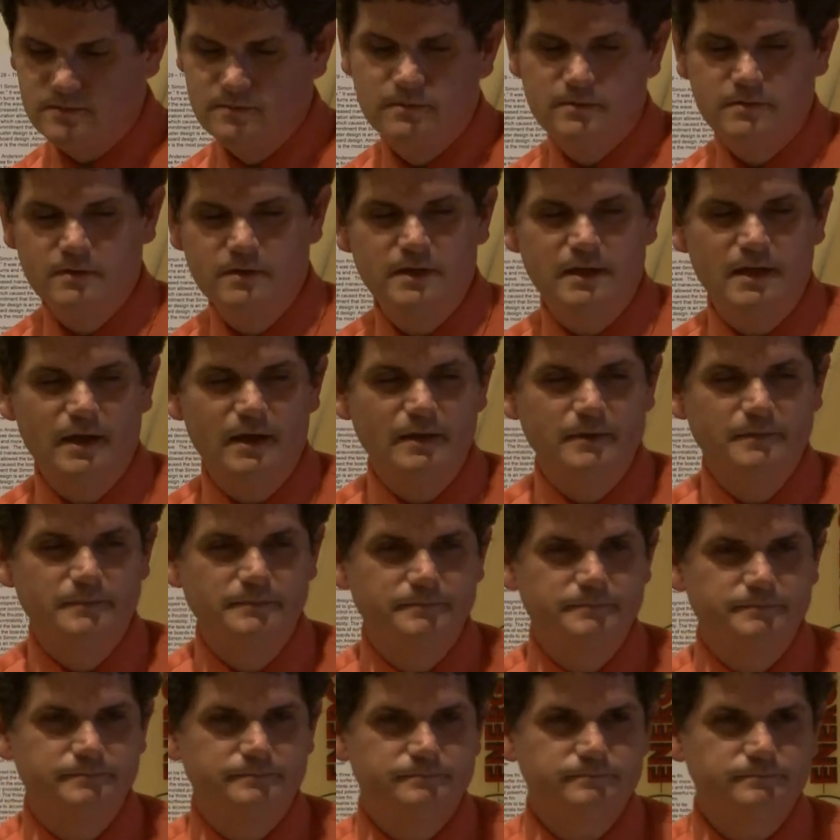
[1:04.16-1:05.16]
through 38.
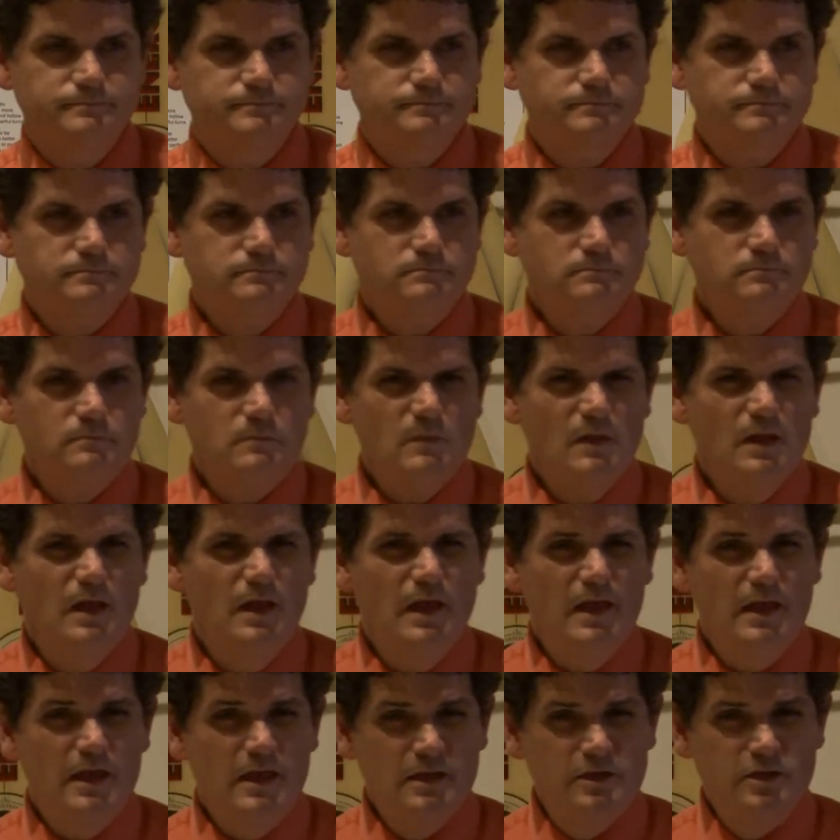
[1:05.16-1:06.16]

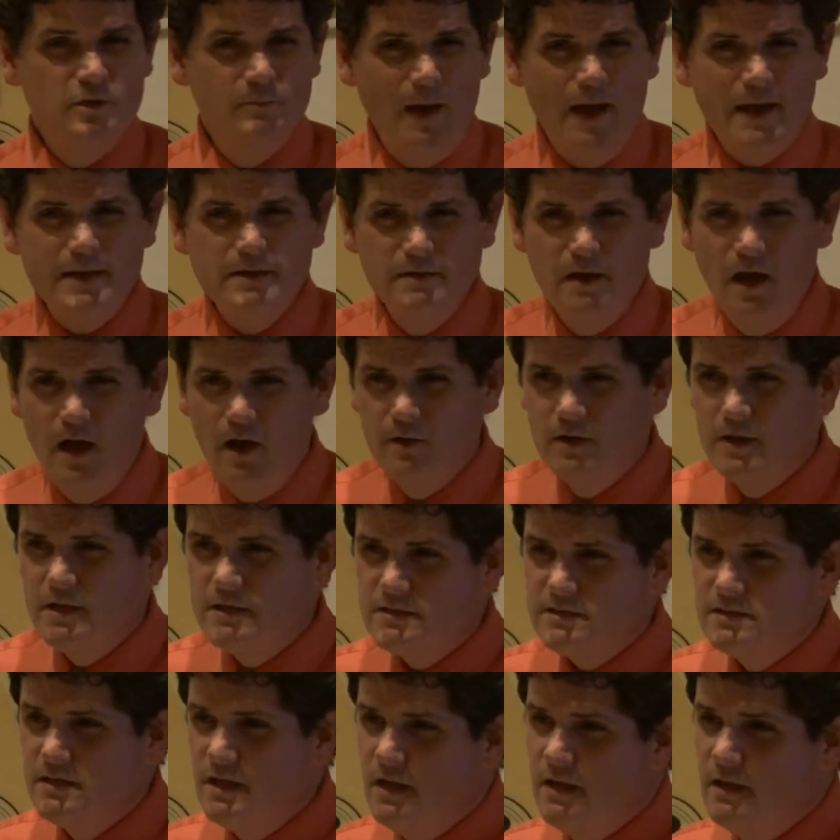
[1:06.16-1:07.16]
And you might
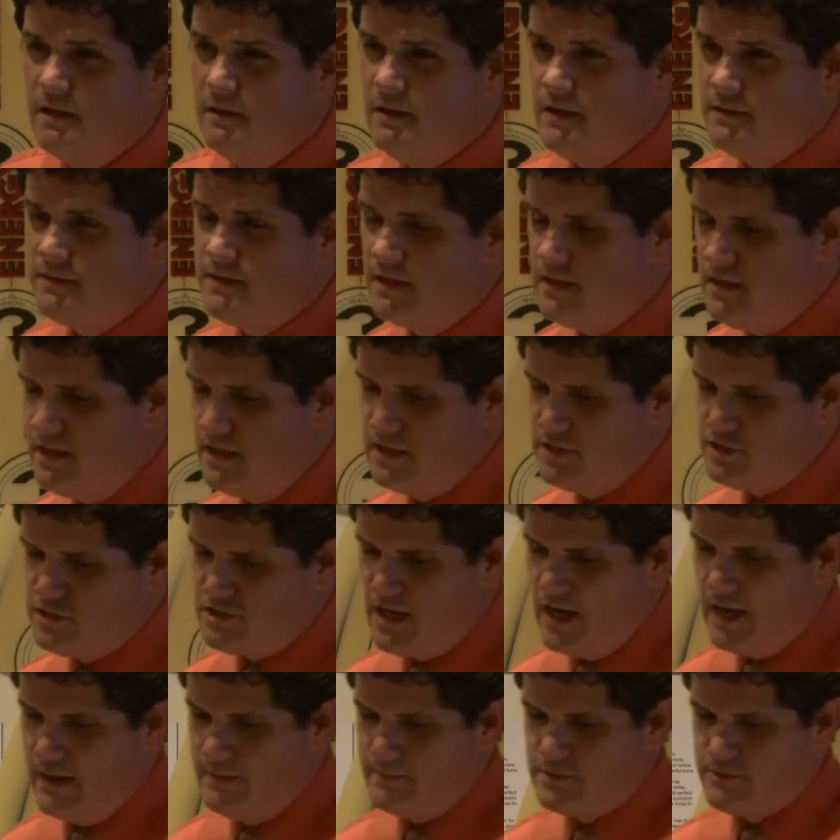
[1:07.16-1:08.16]
notice that the King
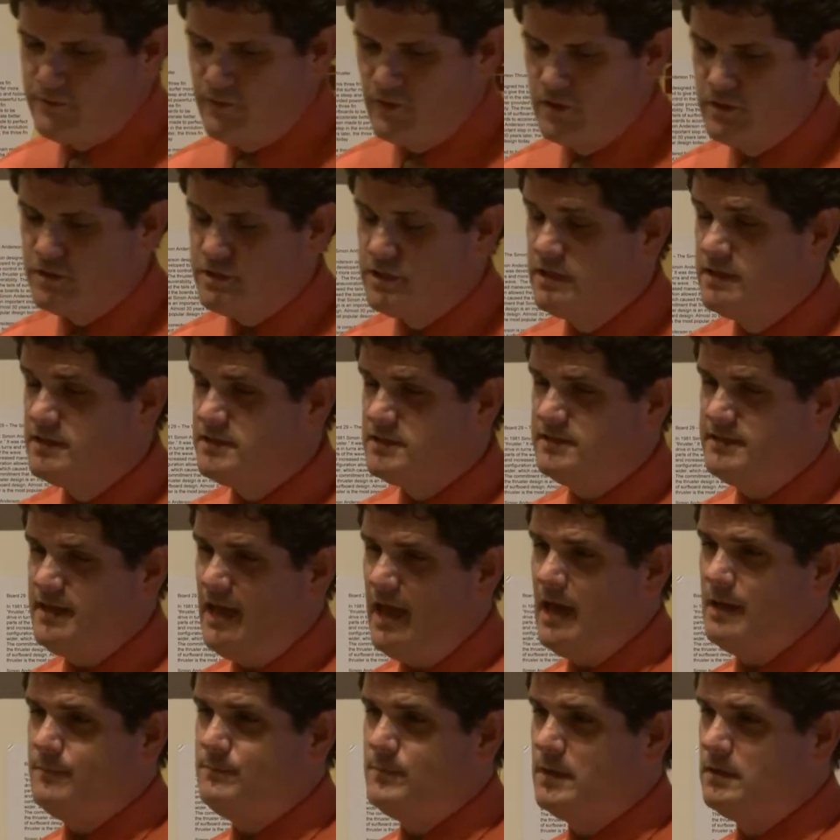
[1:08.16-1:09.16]
James Version is a
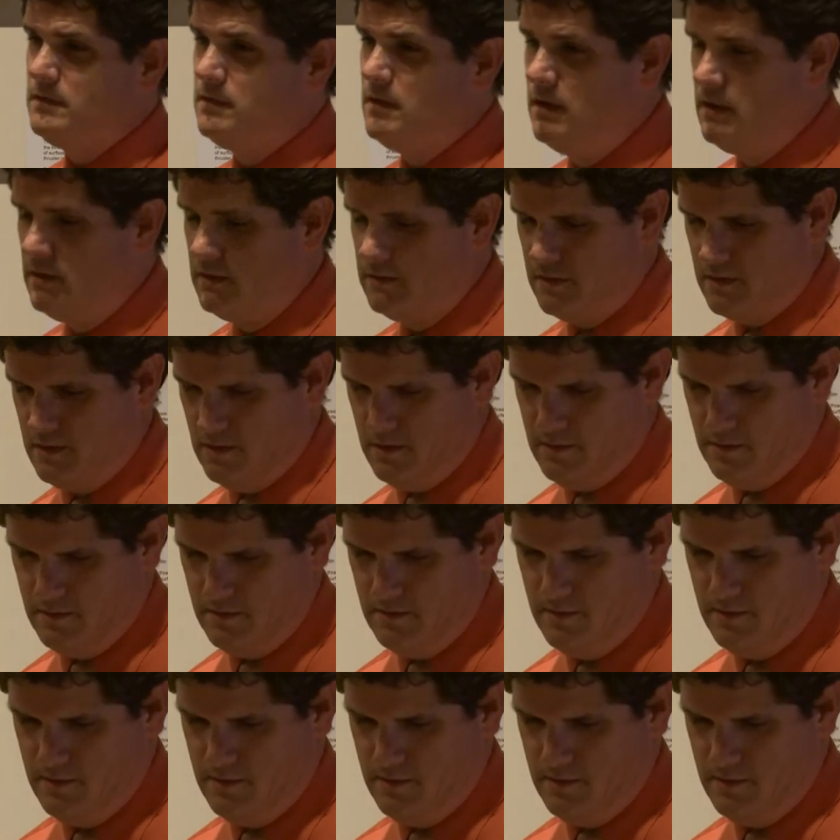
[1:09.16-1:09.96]
tad bit longer.